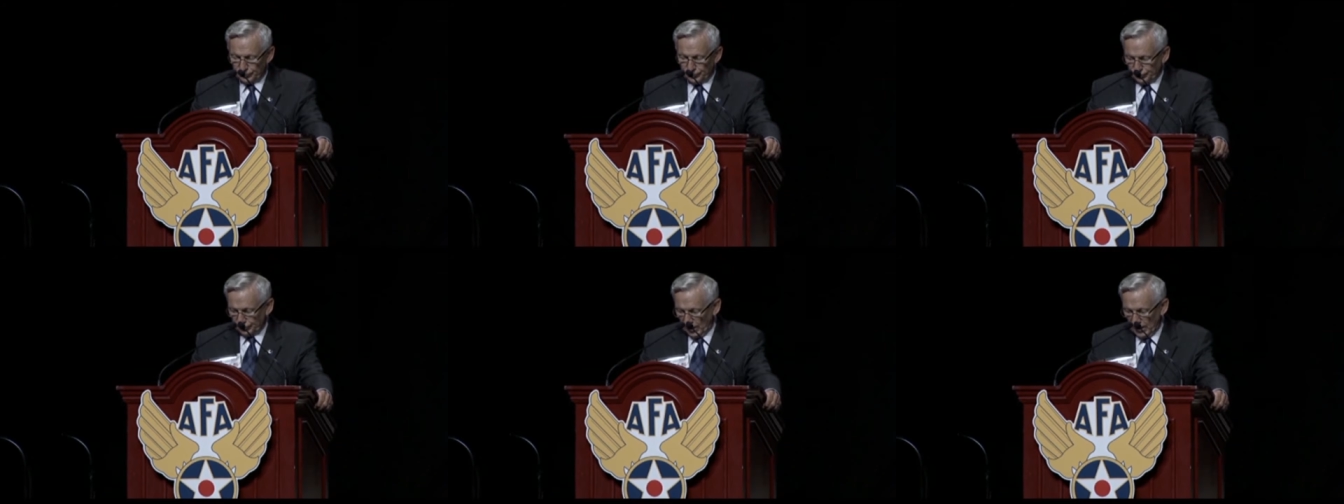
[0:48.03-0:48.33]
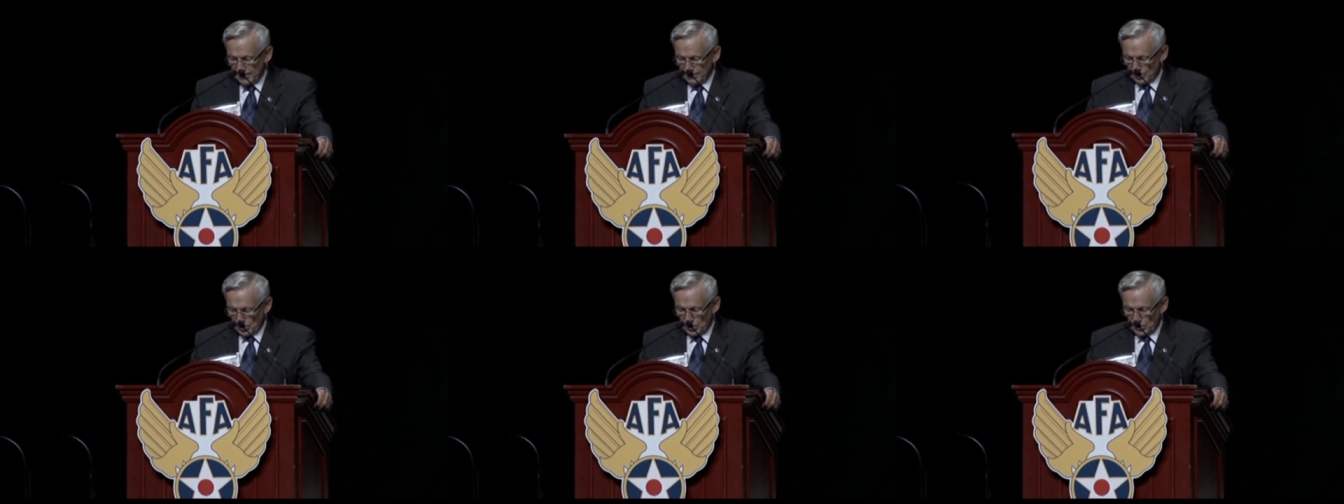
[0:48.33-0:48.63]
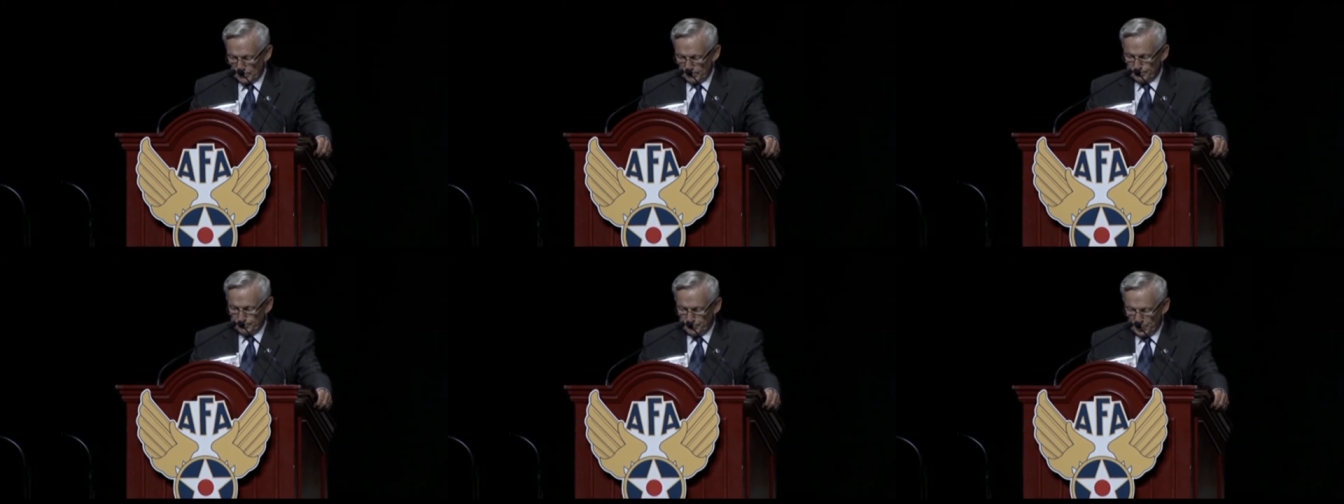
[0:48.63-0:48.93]
called
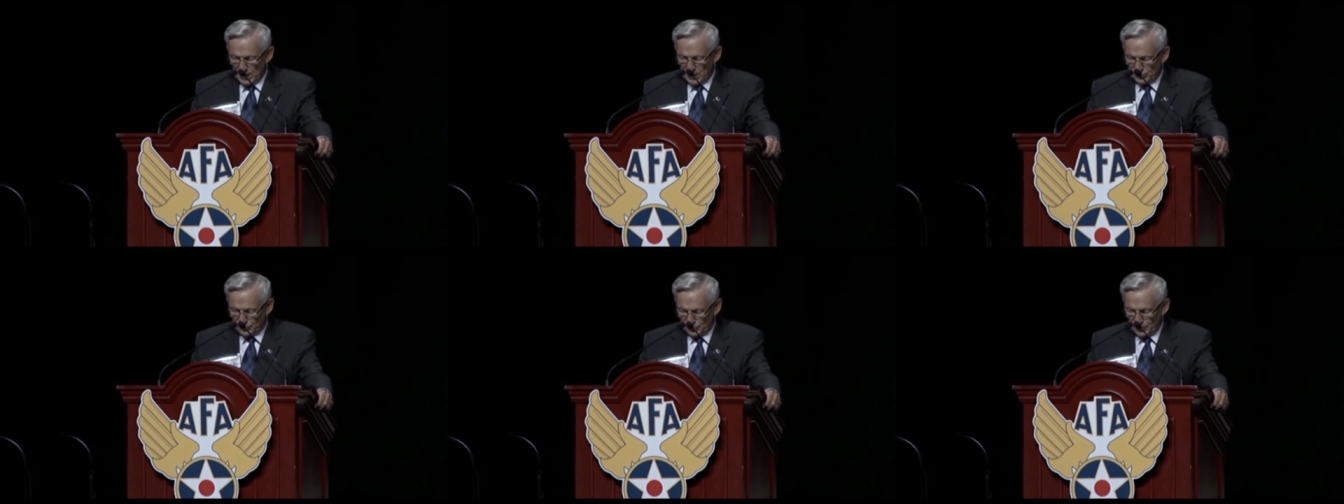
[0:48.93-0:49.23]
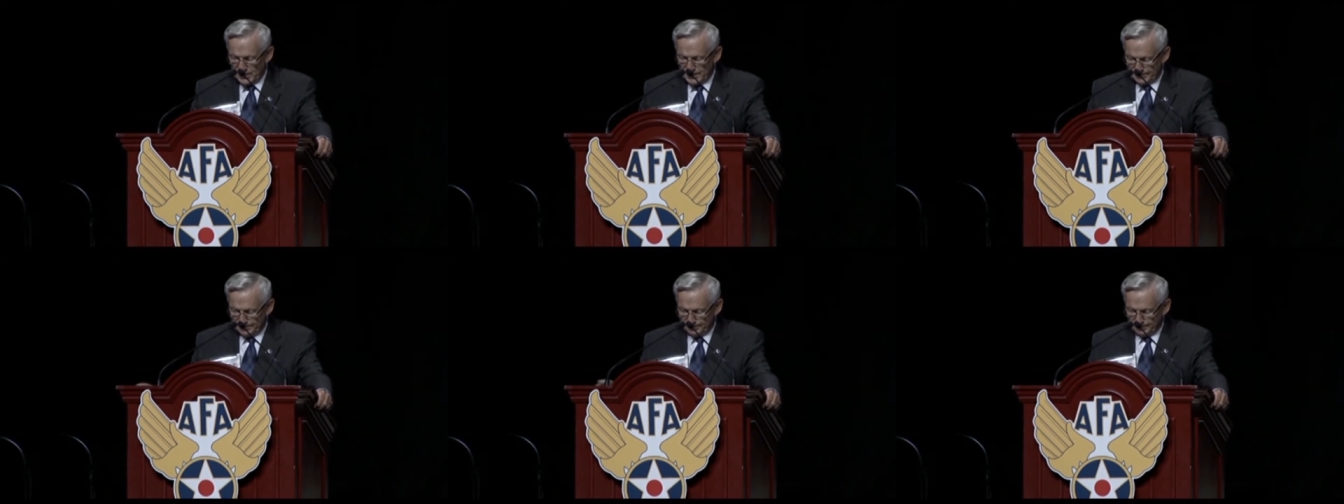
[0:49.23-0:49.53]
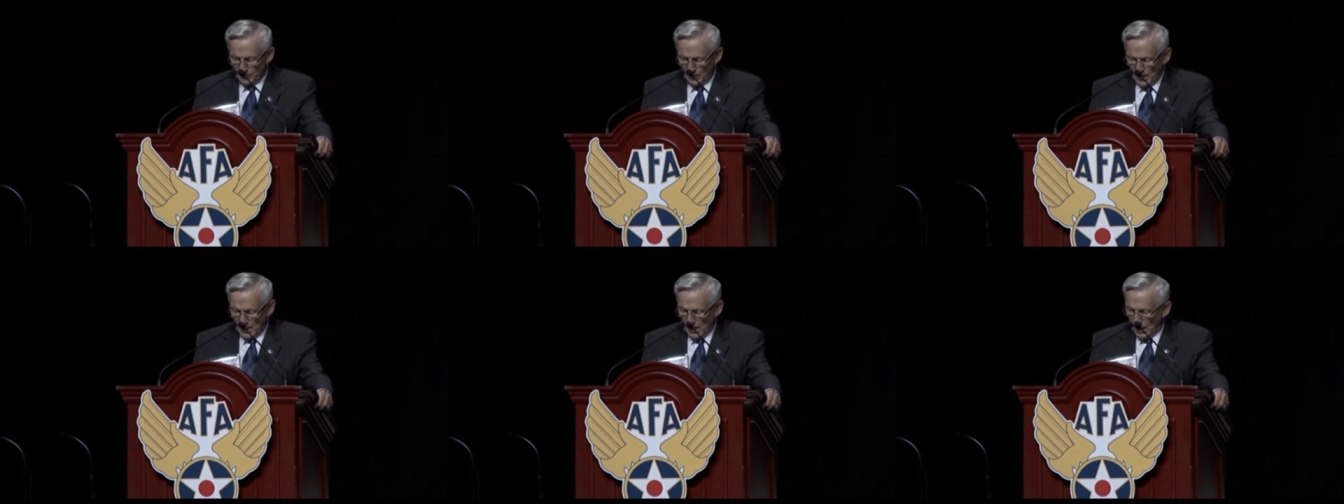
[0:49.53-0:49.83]
Cyber
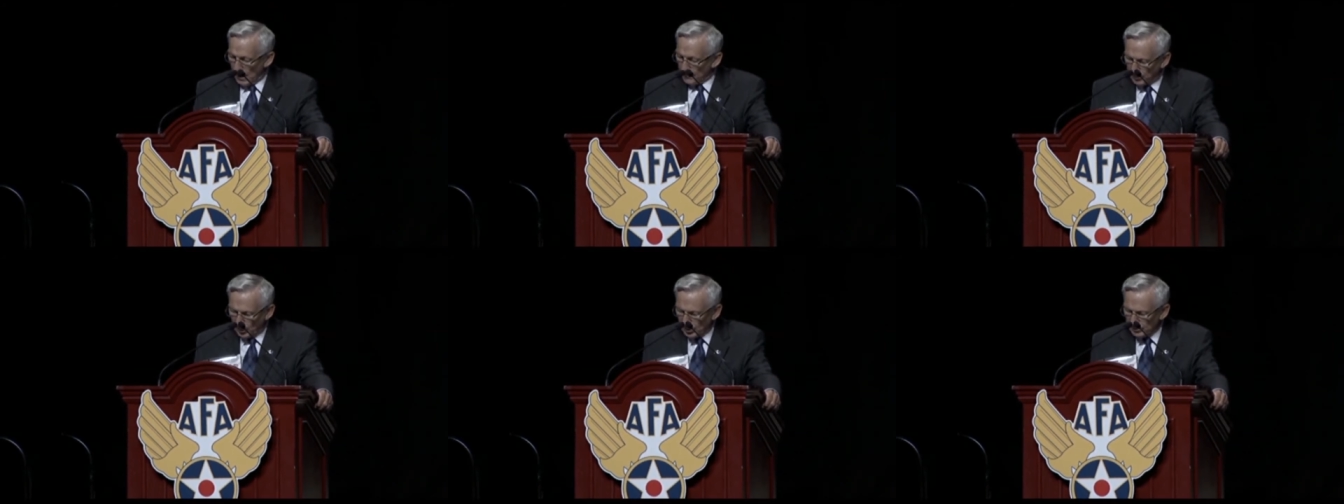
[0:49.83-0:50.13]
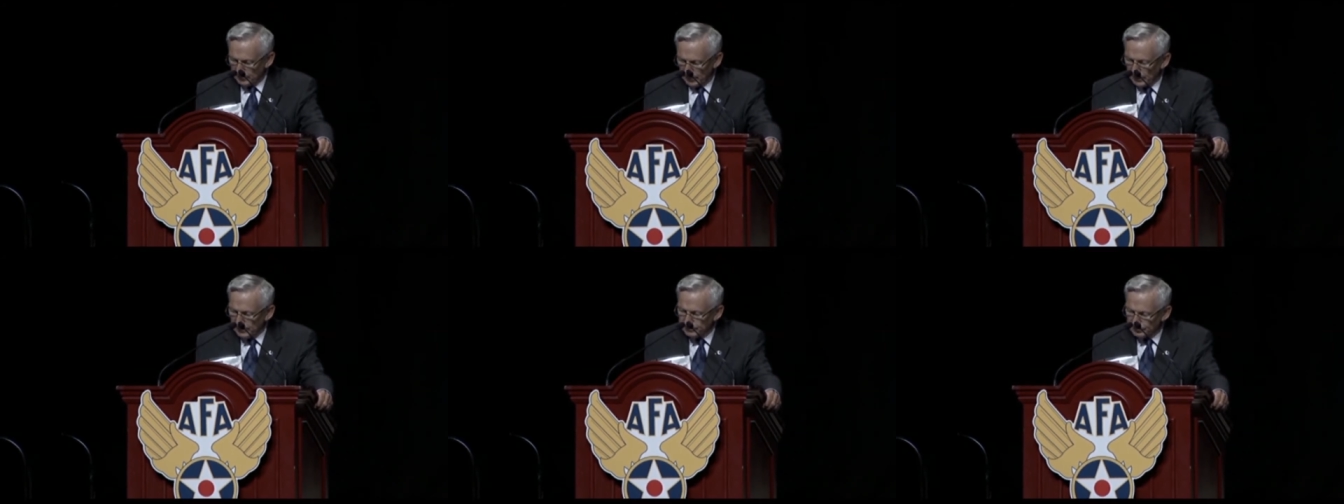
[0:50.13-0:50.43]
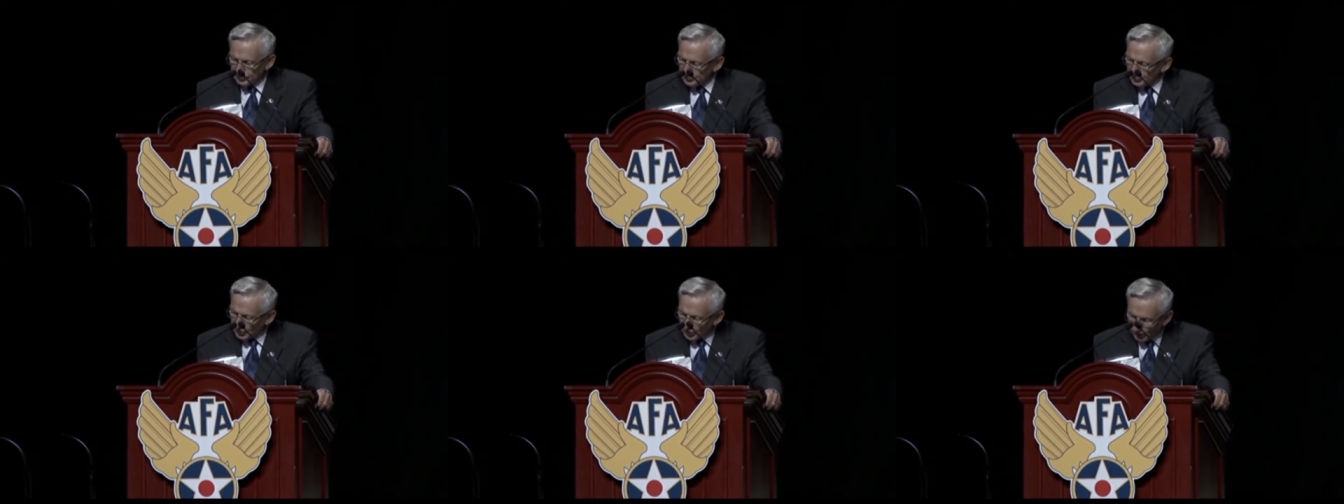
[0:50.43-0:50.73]
Patriot uh,
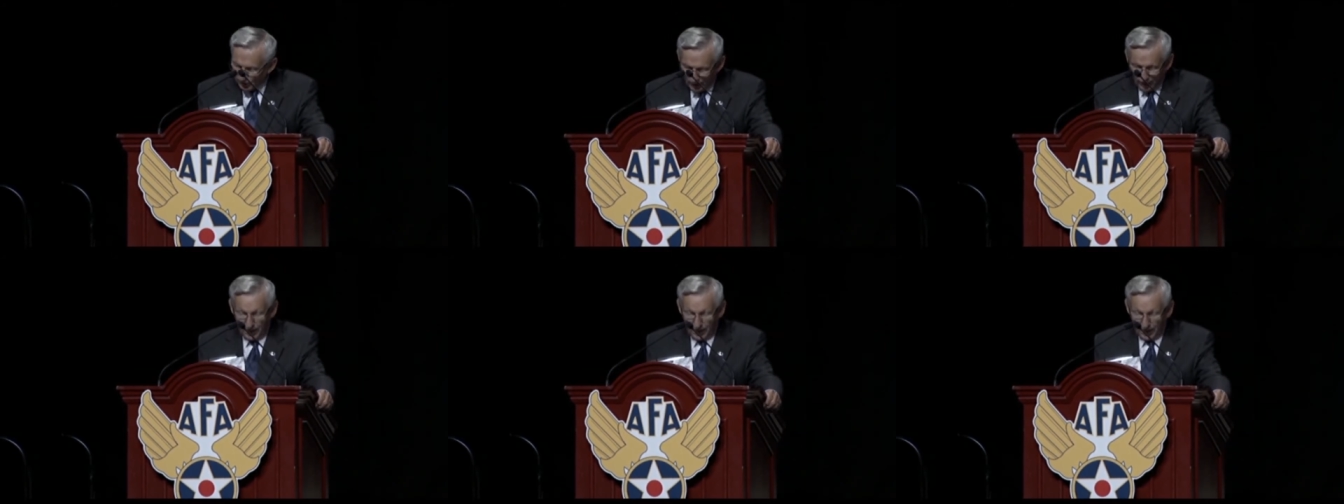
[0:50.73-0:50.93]
pardon me,